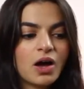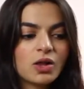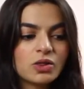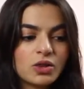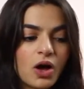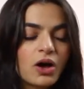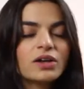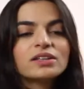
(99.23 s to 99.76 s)

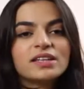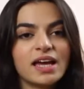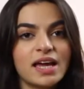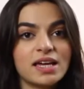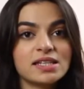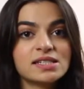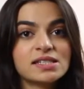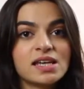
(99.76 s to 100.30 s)
Long
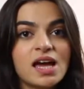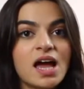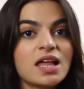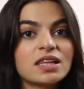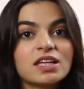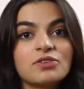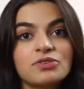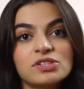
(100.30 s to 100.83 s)
days
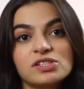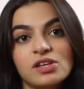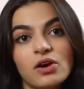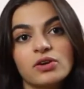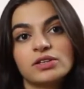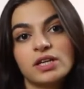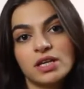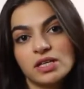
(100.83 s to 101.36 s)
leave us
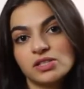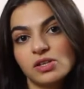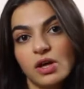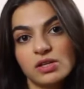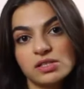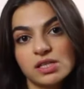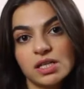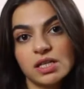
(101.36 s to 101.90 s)
tired and
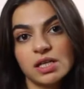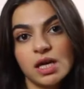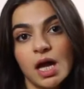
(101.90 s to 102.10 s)
exhausted,